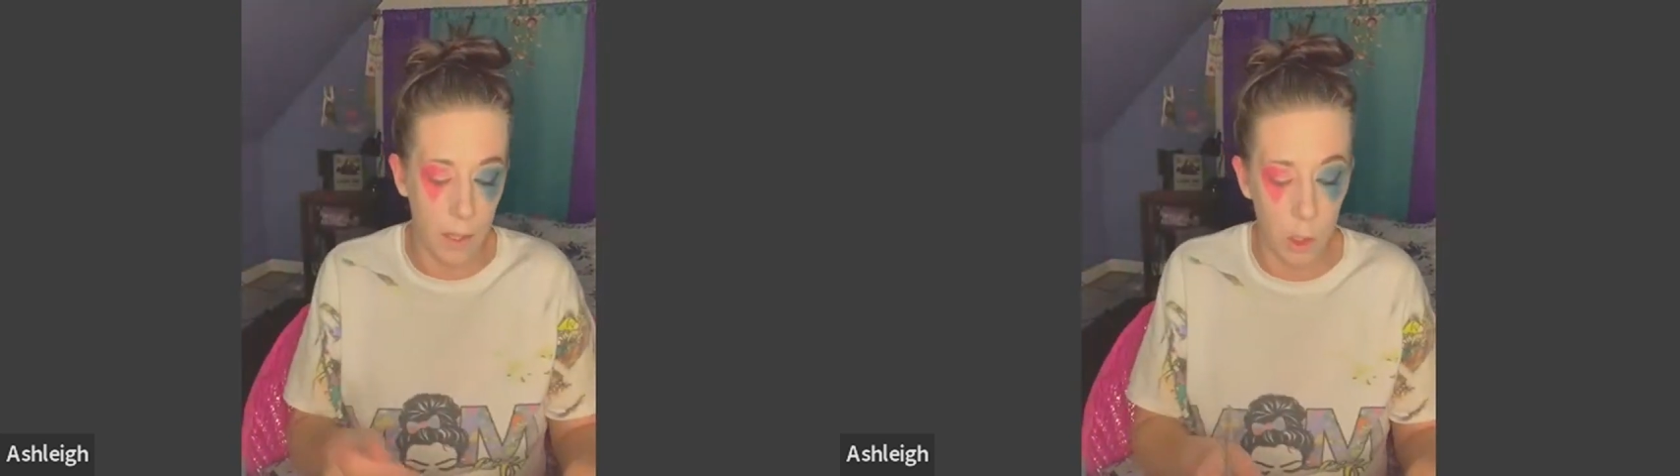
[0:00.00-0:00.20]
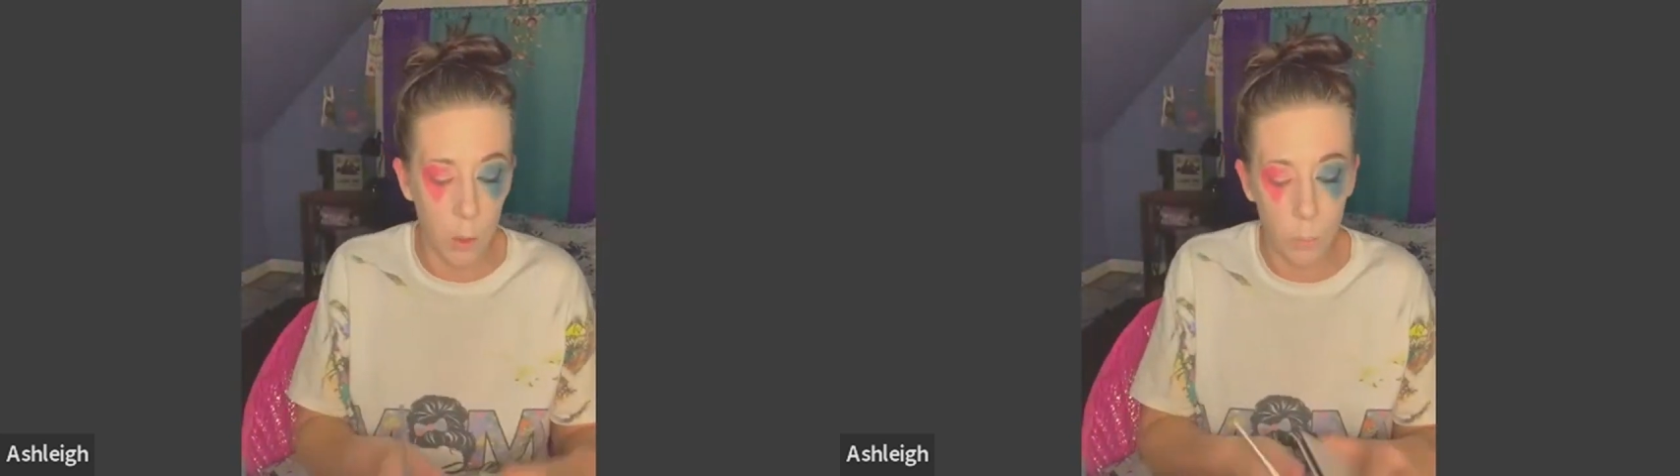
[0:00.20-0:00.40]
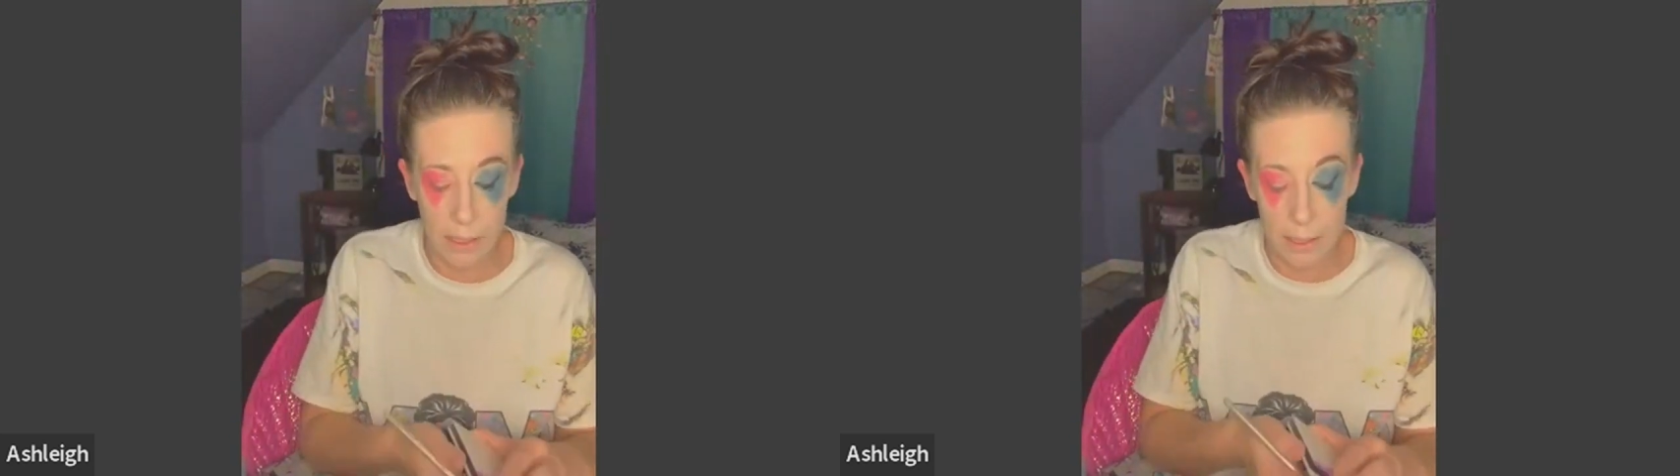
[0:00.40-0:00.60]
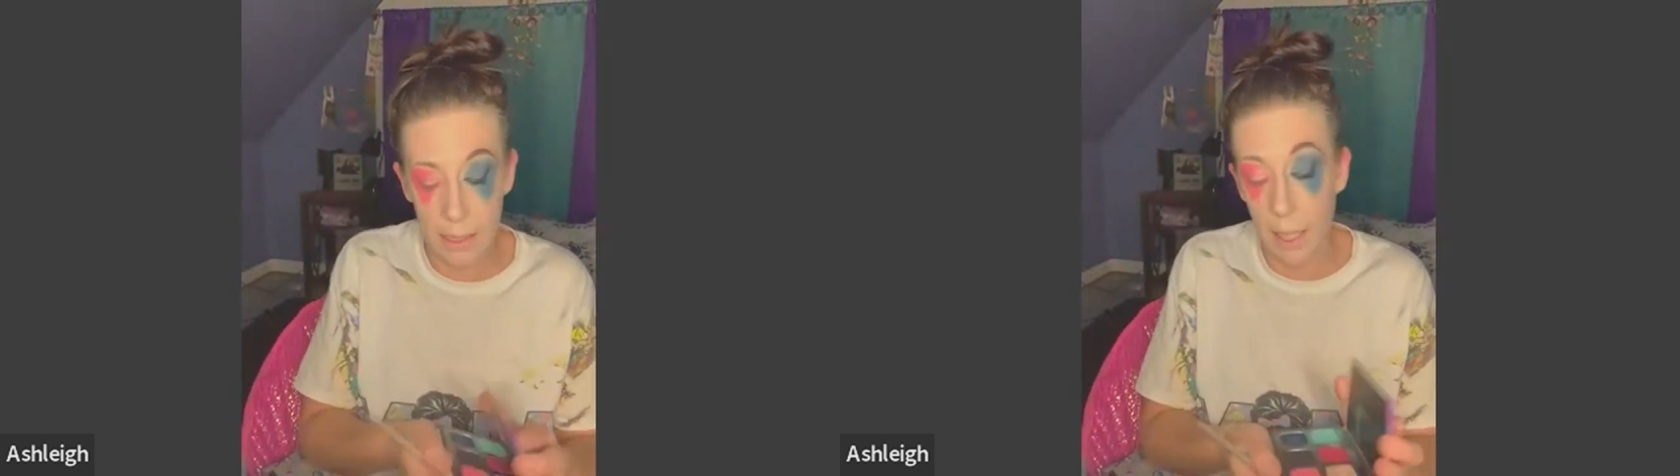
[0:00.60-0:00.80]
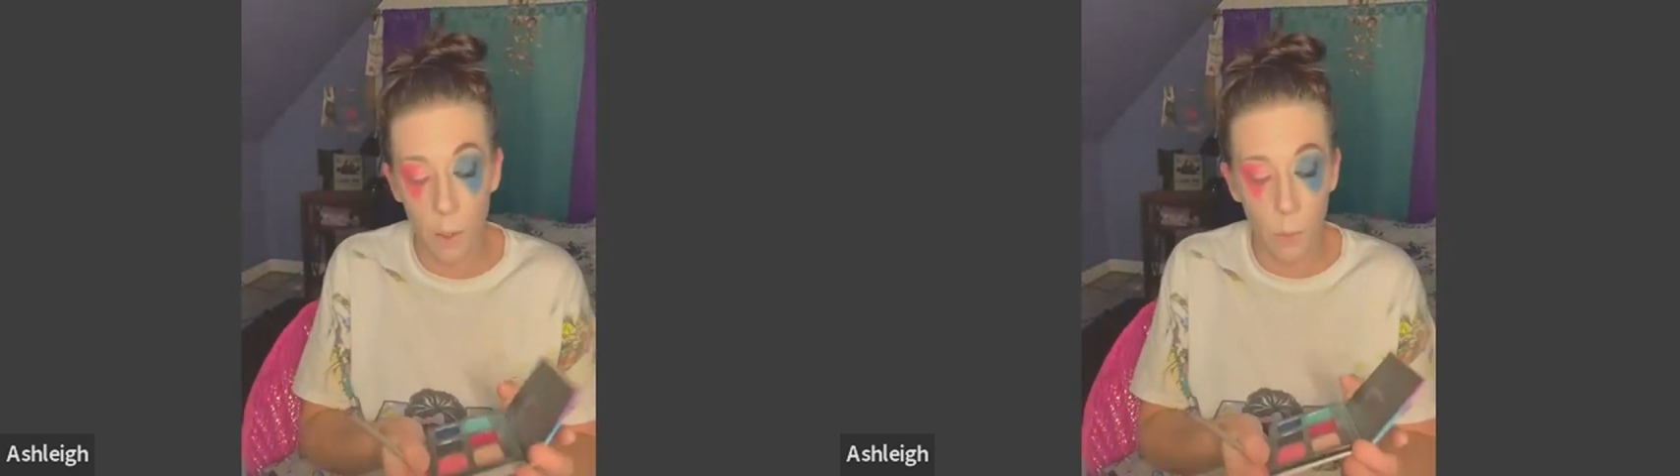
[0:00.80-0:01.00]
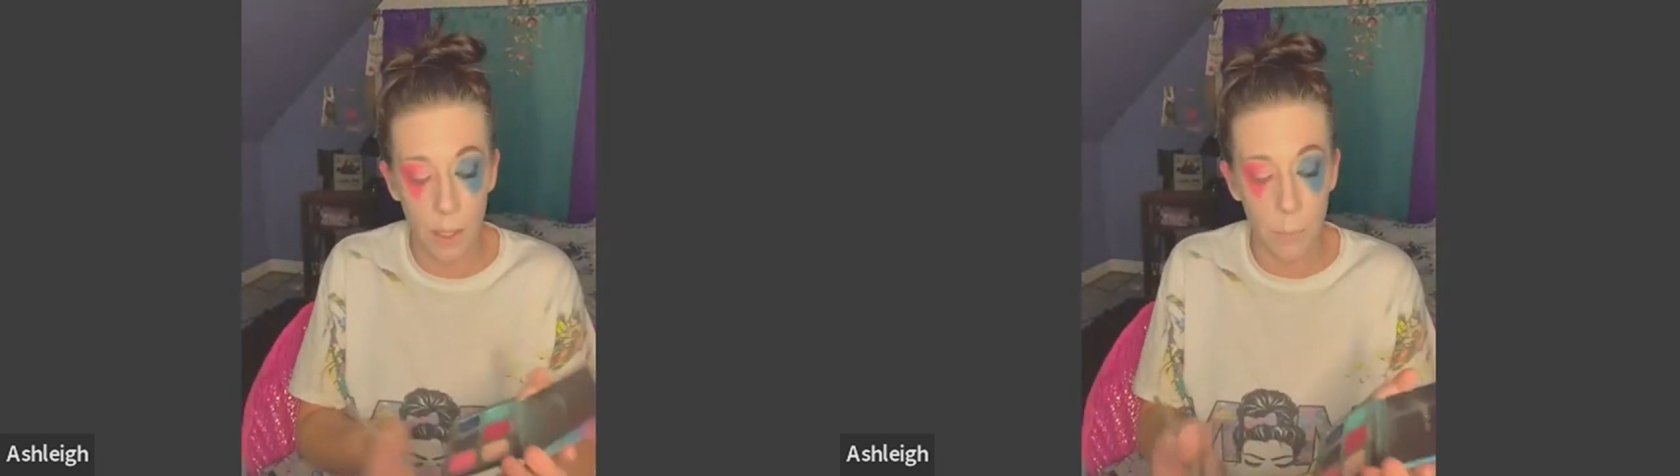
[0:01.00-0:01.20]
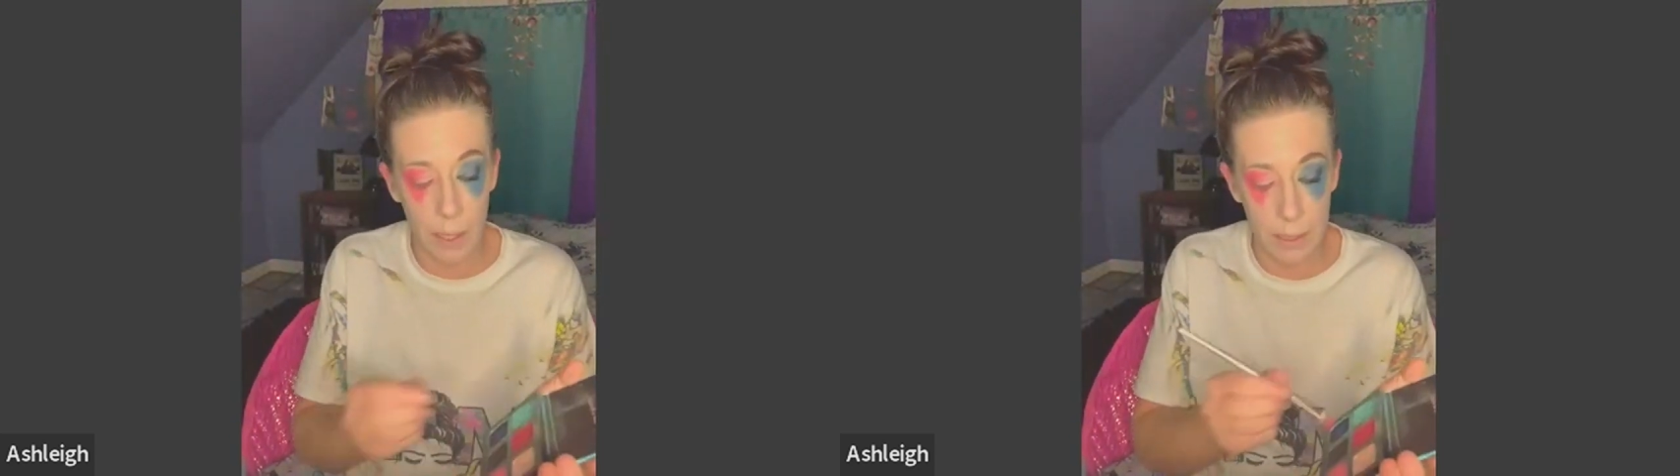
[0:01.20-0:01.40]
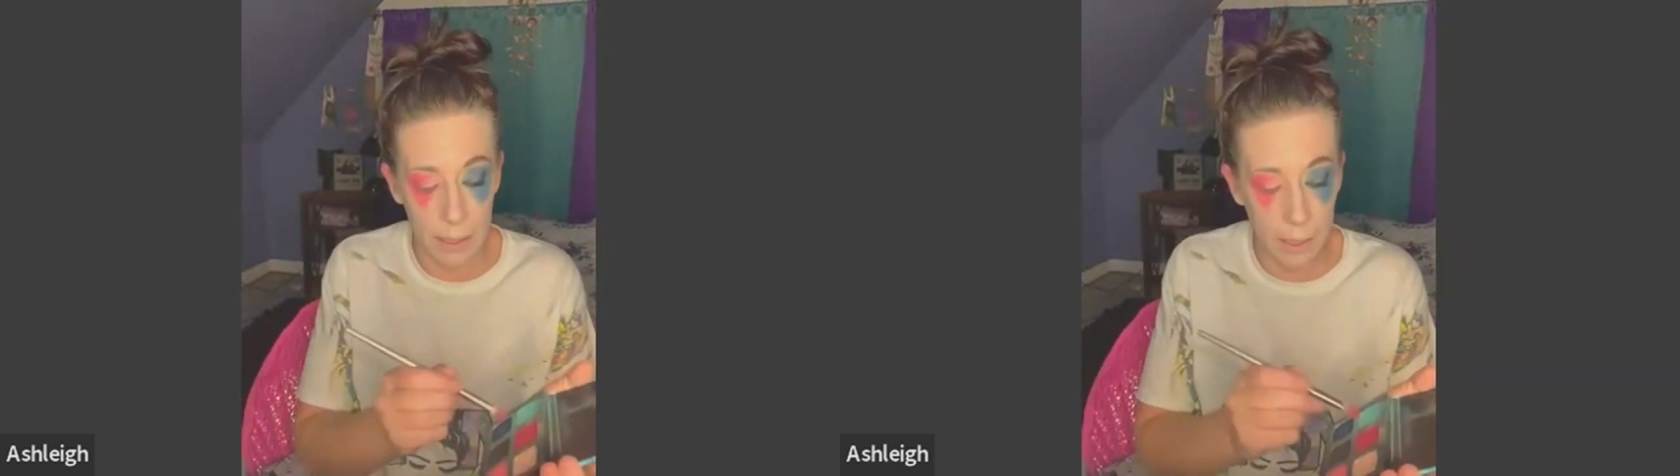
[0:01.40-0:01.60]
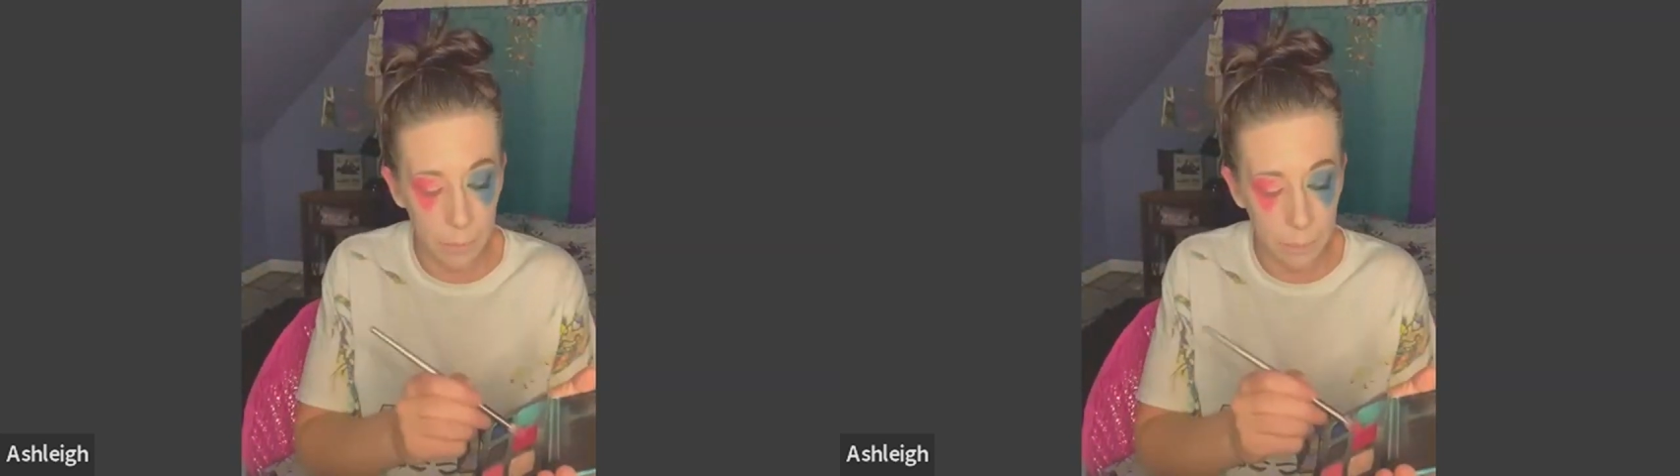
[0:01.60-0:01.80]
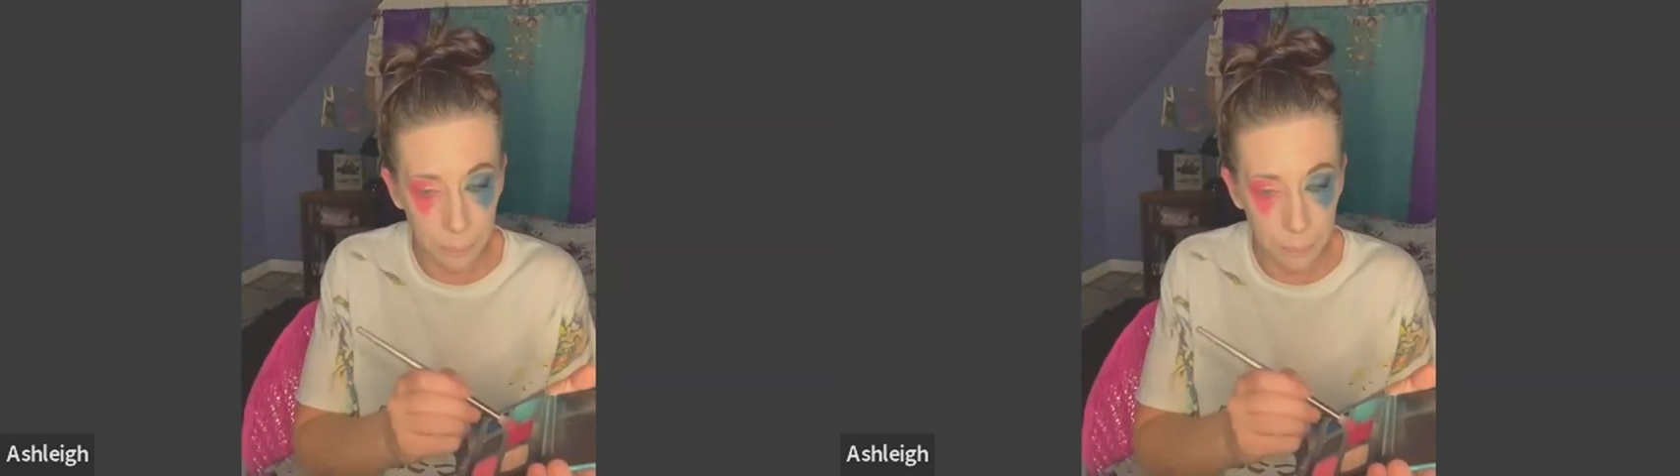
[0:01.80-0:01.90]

the two mix together when I'm blending it.